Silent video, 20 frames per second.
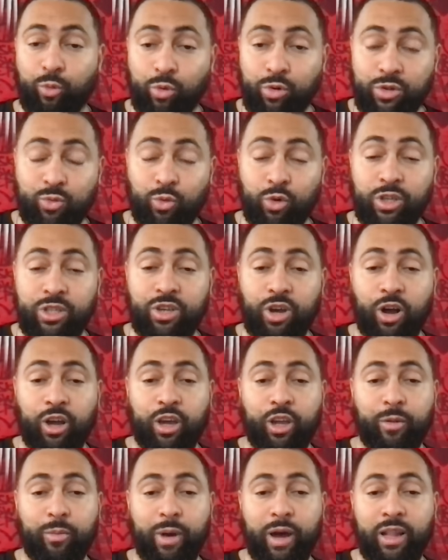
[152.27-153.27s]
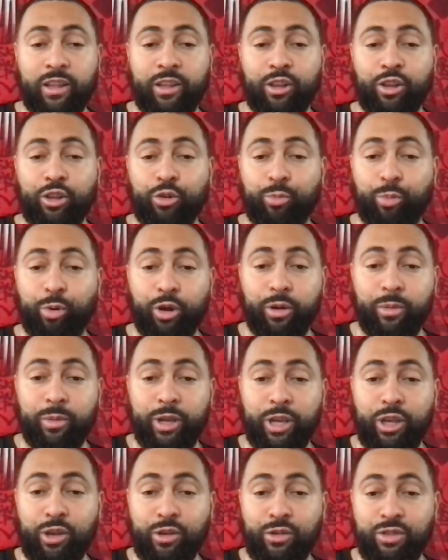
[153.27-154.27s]
when talking about Lillard, put him in
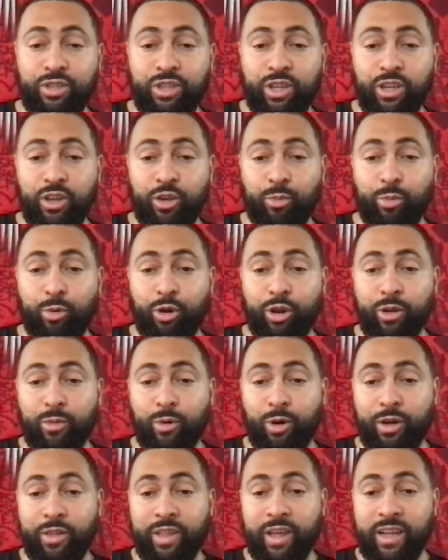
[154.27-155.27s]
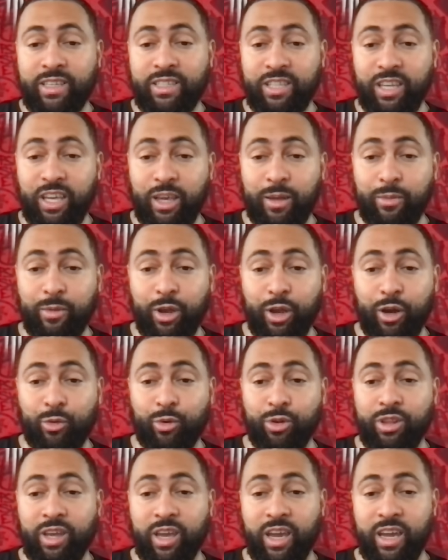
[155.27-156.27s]
Houston, you put him on that team there
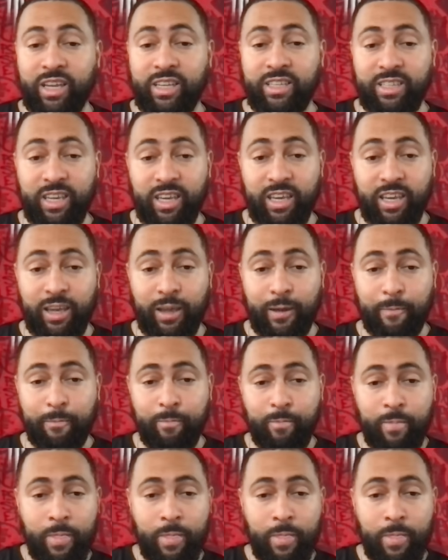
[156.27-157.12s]
with KD.